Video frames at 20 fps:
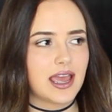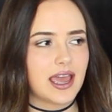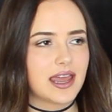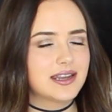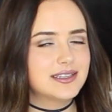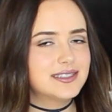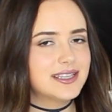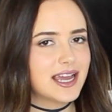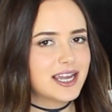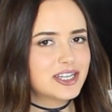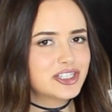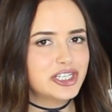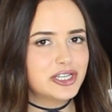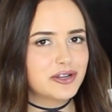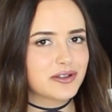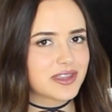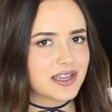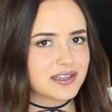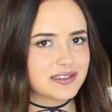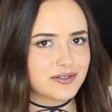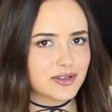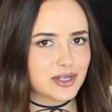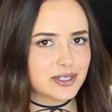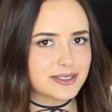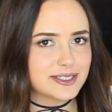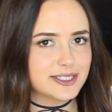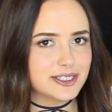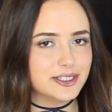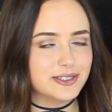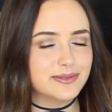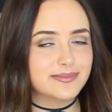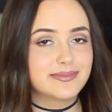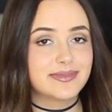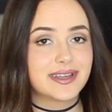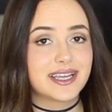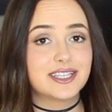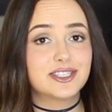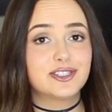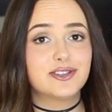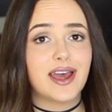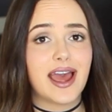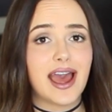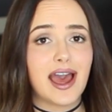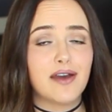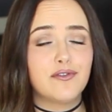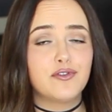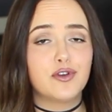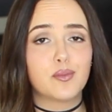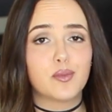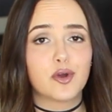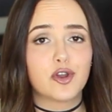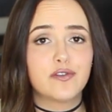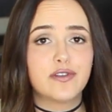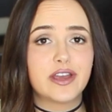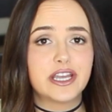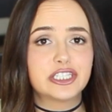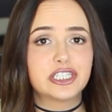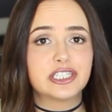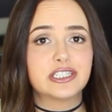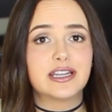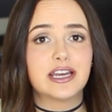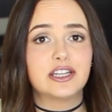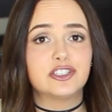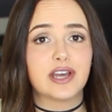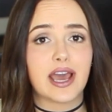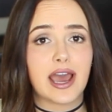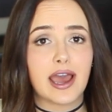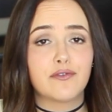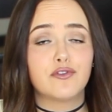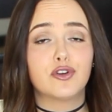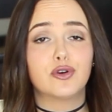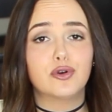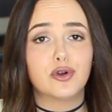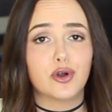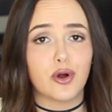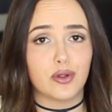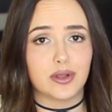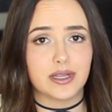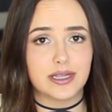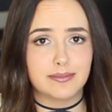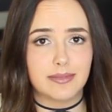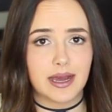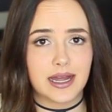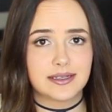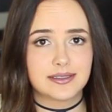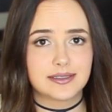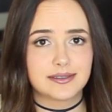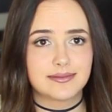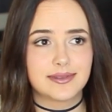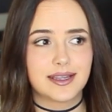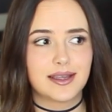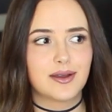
and it's actually not that difficult to do, is to have your motivation and to have your goal in mind.